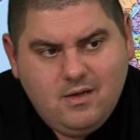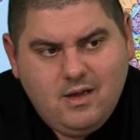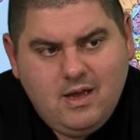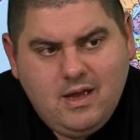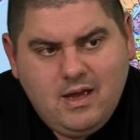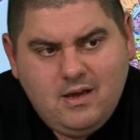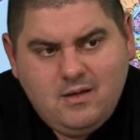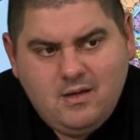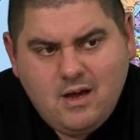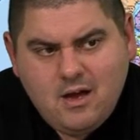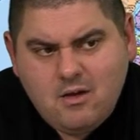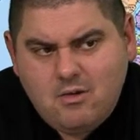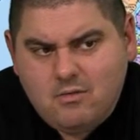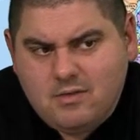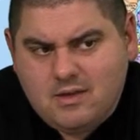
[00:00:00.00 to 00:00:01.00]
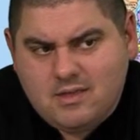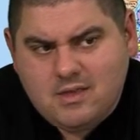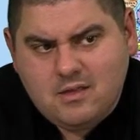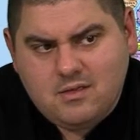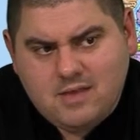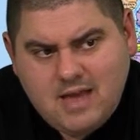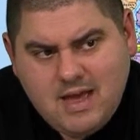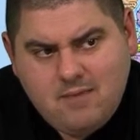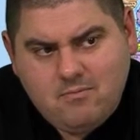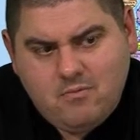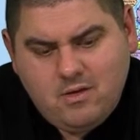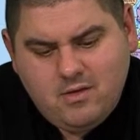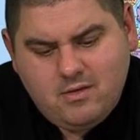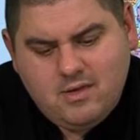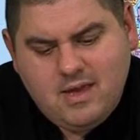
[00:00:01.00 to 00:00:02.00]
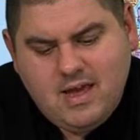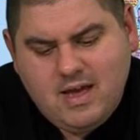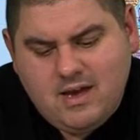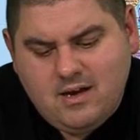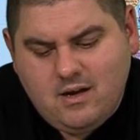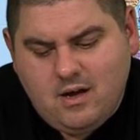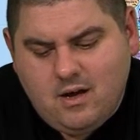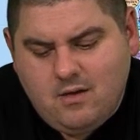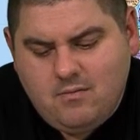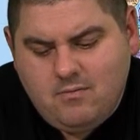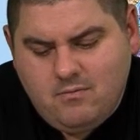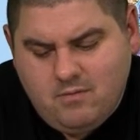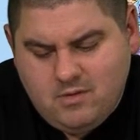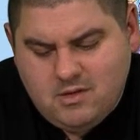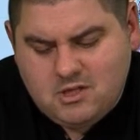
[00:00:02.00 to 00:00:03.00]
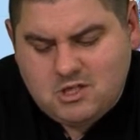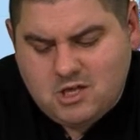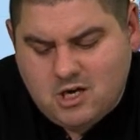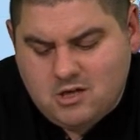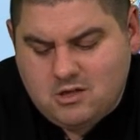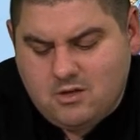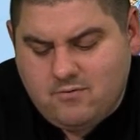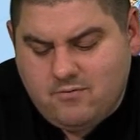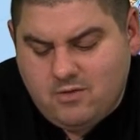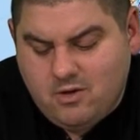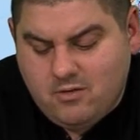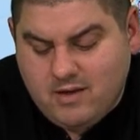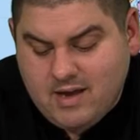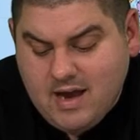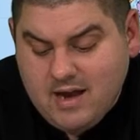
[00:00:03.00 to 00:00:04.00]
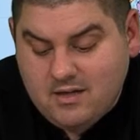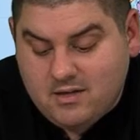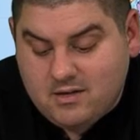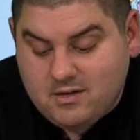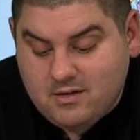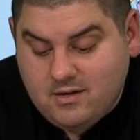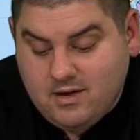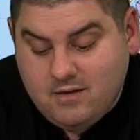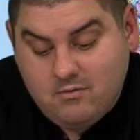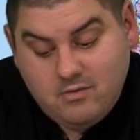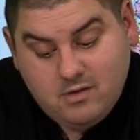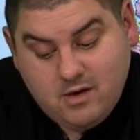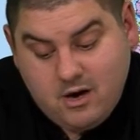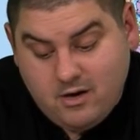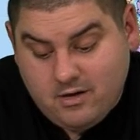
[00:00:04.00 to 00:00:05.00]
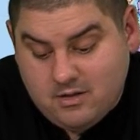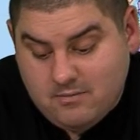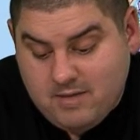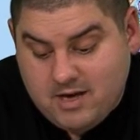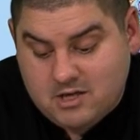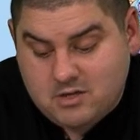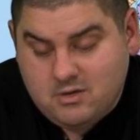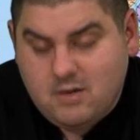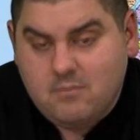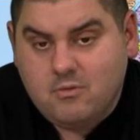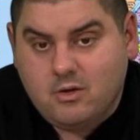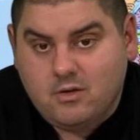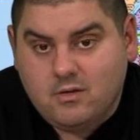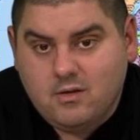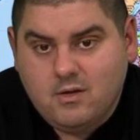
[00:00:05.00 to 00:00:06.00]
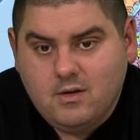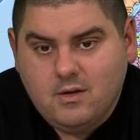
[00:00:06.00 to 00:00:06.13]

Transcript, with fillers: And Knuckles at this time was the head of, was in charge of the floating island and was guarding the Master Emerald.